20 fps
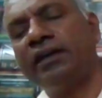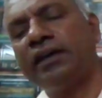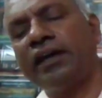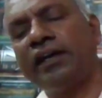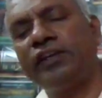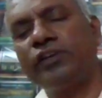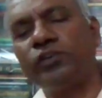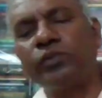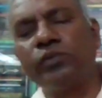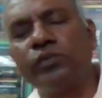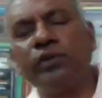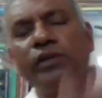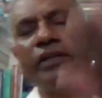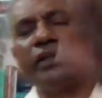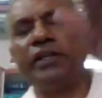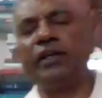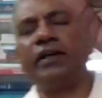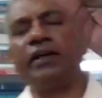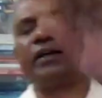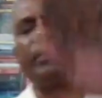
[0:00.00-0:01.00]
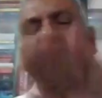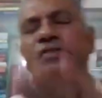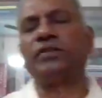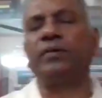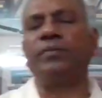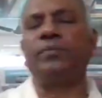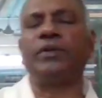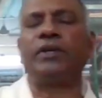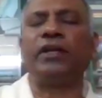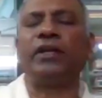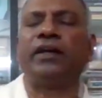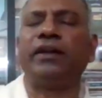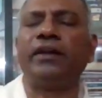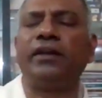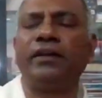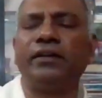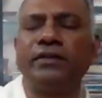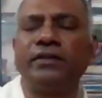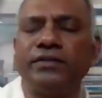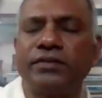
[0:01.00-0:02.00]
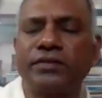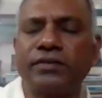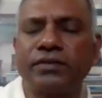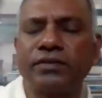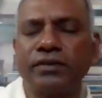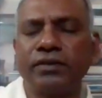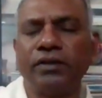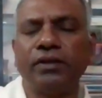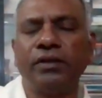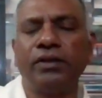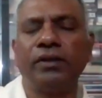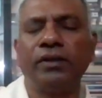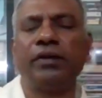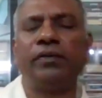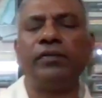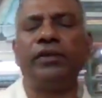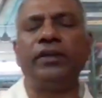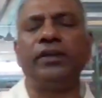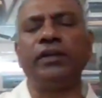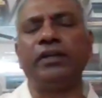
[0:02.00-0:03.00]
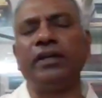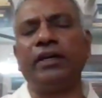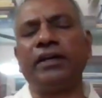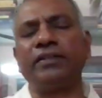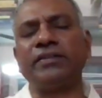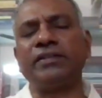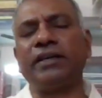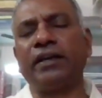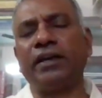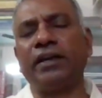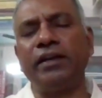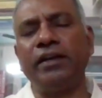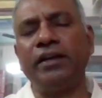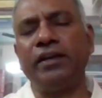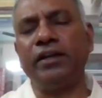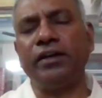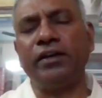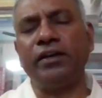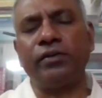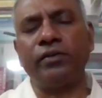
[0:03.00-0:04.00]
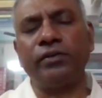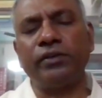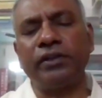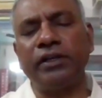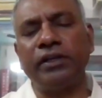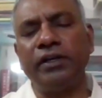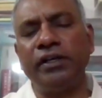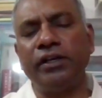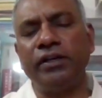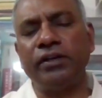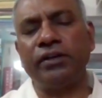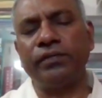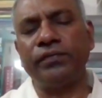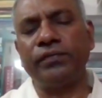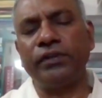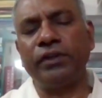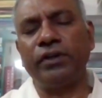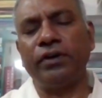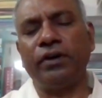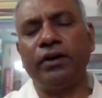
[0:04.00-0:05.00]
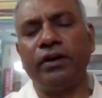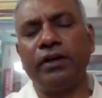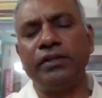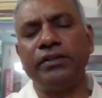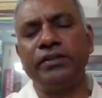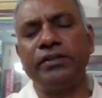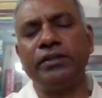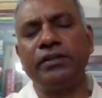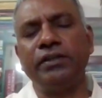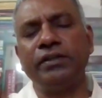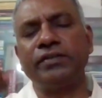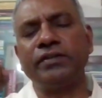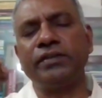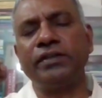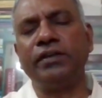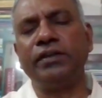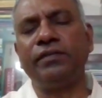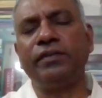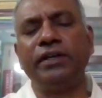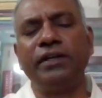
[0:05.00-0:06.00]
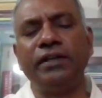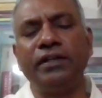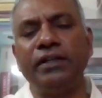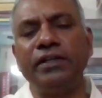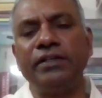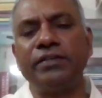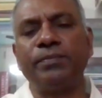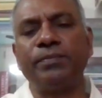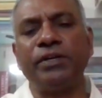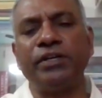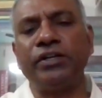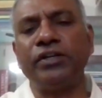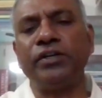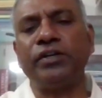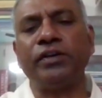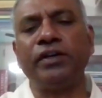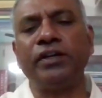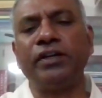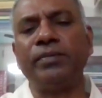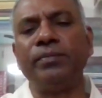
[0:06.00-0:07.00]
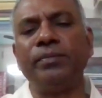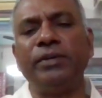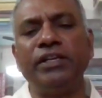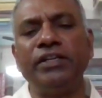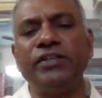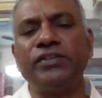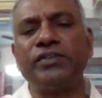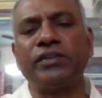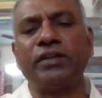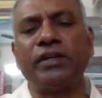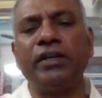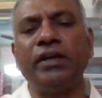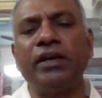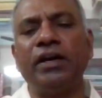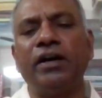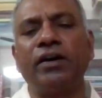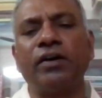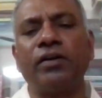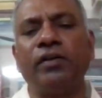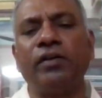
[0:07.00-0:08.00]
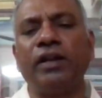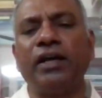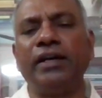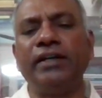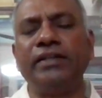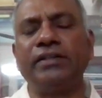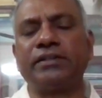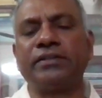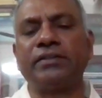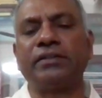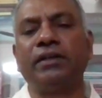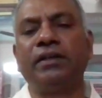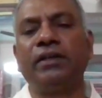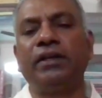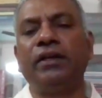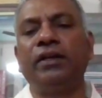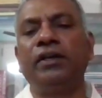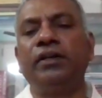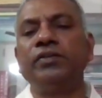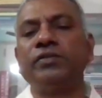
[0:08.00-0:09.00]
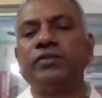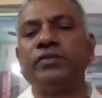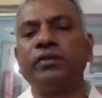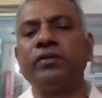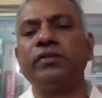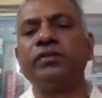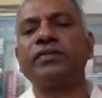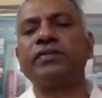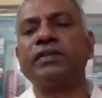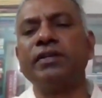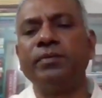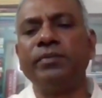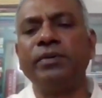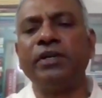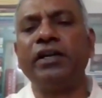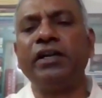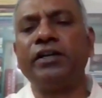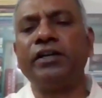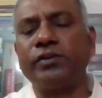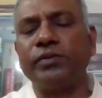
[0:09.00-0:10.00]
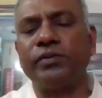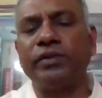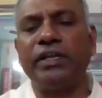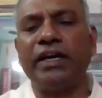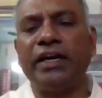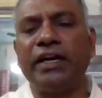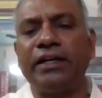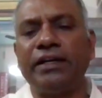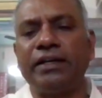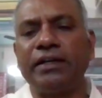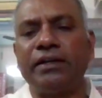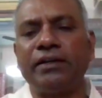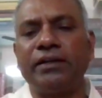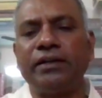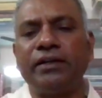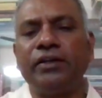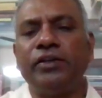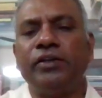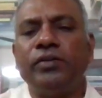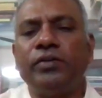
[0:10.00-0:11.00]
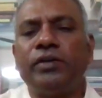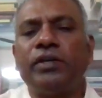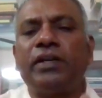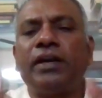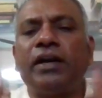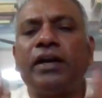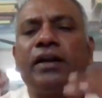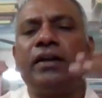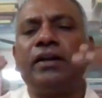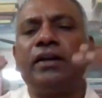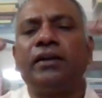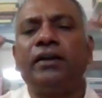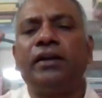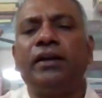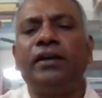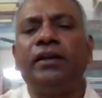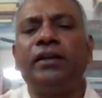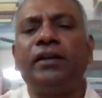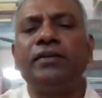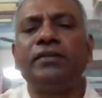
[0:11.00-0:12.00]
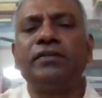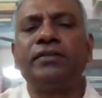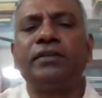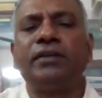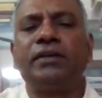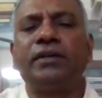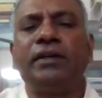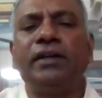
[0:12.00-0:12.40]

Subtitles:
I told there are seminarians in their second year or third year of theology is given this particular ministry, acolytes. So similar to that, you can, it is